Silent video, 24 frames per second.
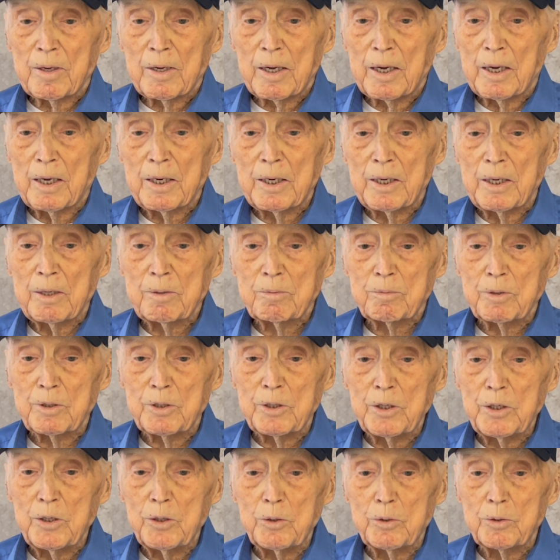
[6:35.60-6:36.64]
I never
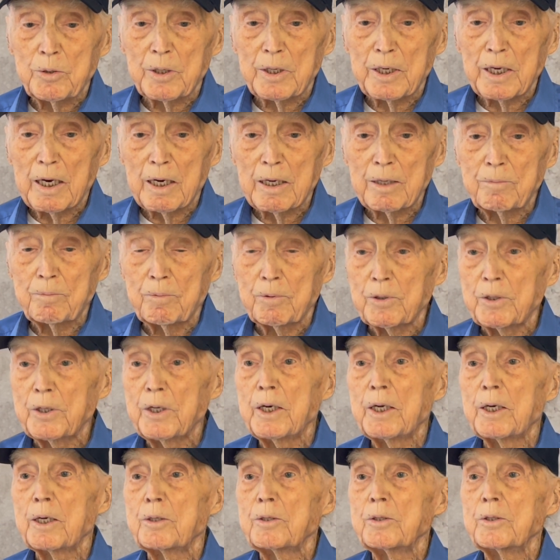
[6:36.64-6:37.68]
knew that I'd
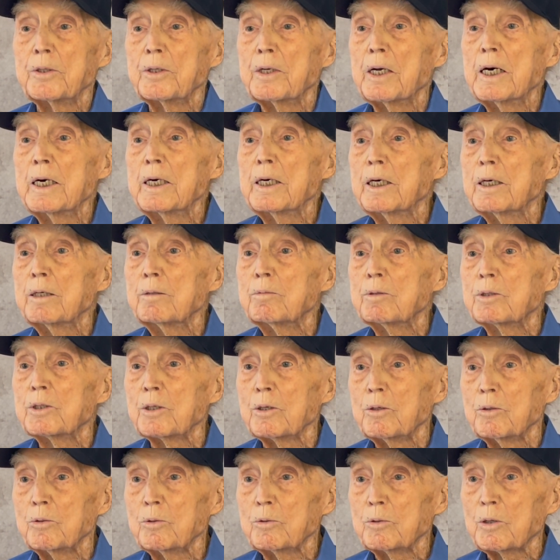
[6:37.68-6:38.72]
forget their names
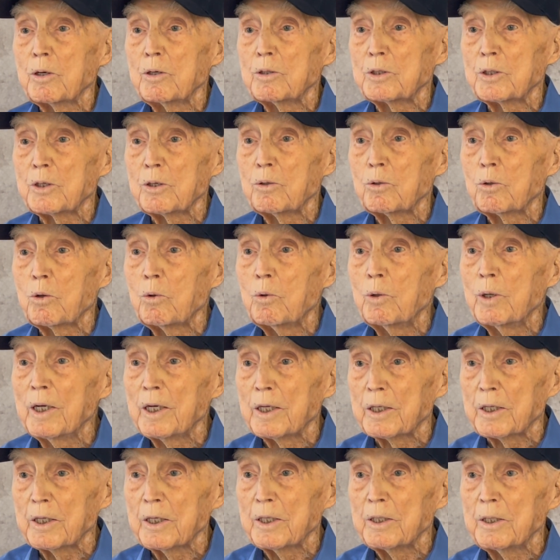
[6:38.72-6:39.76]
so
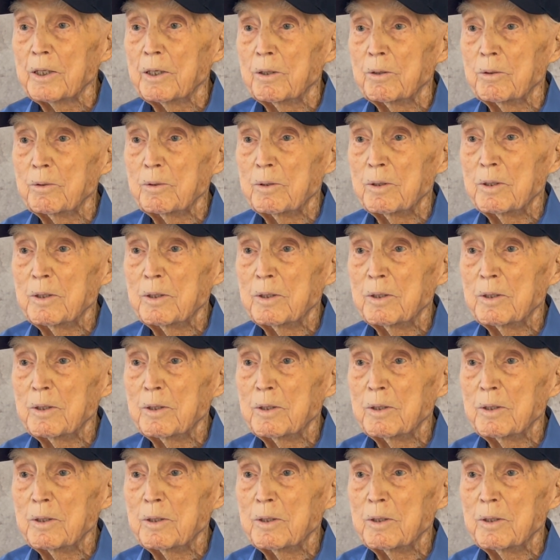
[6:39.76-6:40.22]
quick, you know.